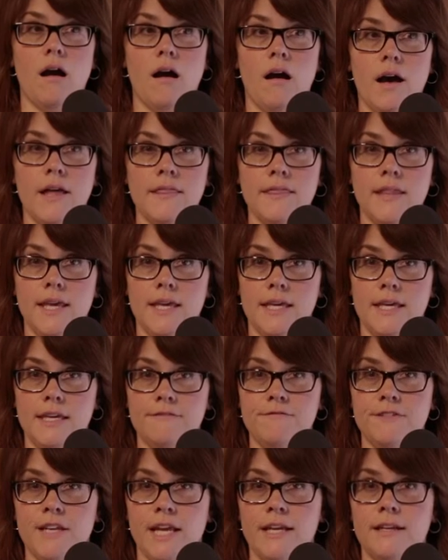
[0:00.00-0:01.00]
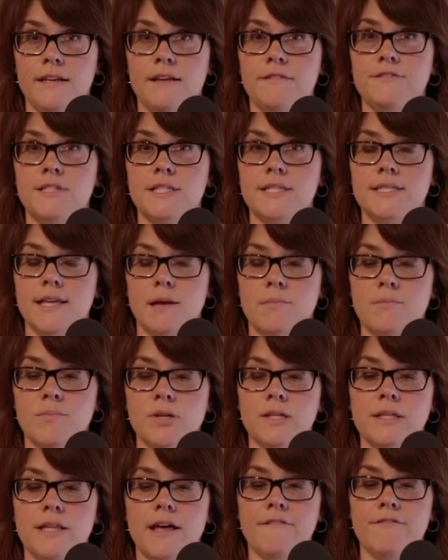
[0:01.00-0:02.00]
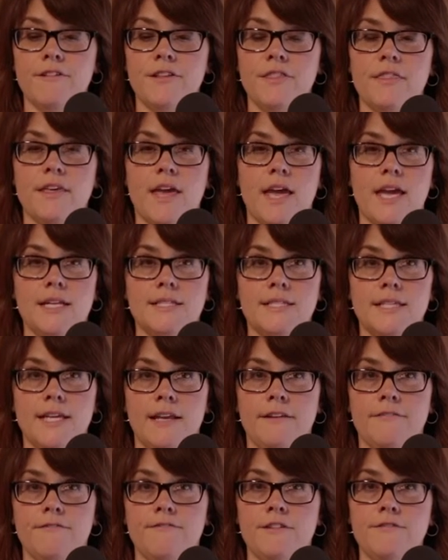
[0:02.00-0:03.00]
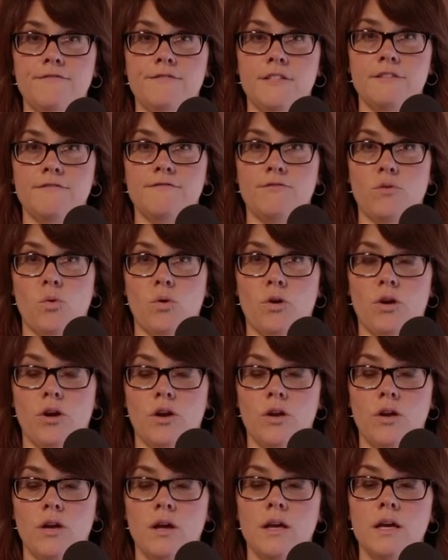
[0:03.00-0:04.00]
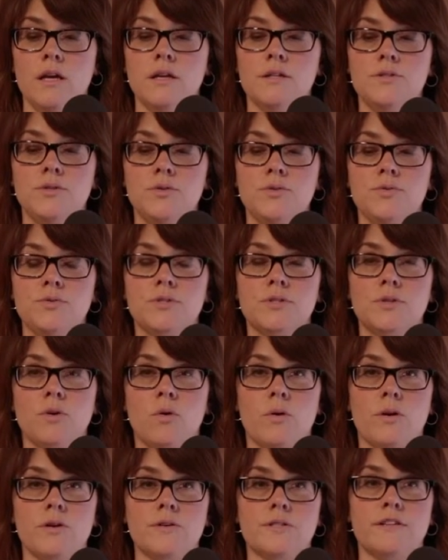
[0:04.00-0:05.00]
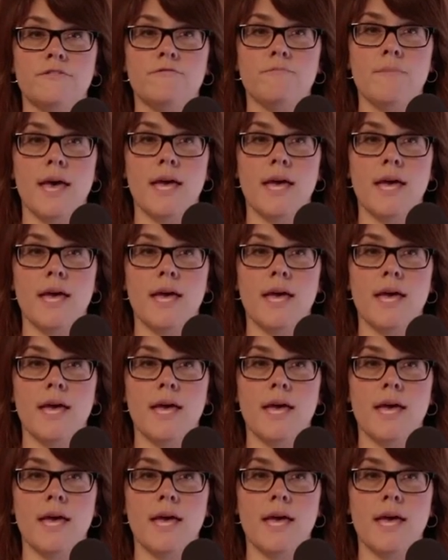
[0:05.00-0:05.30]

On the evening of December 11, 1854, two scores of